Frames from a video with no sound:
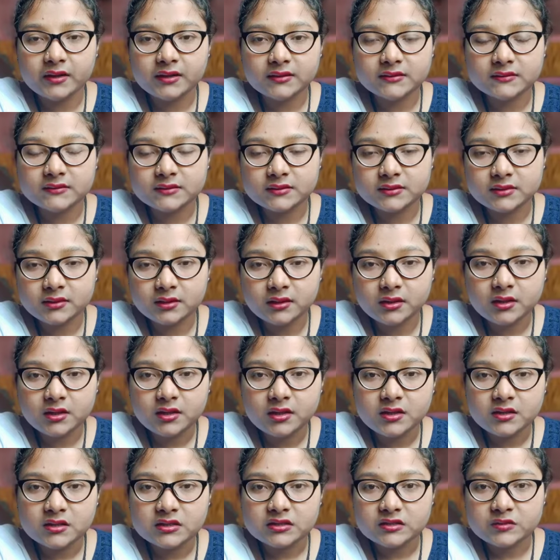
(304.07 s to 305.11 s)
is the
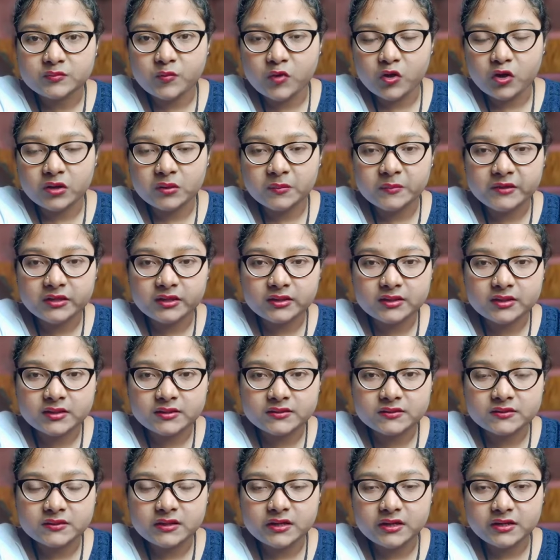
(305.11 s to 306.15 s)
Small Bear
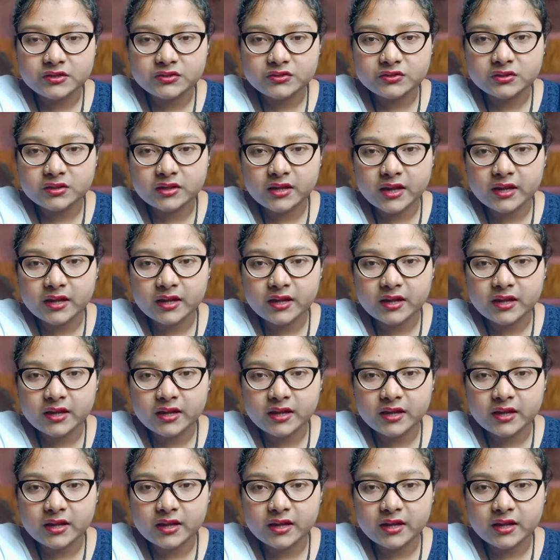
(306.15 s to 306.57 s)
constellation,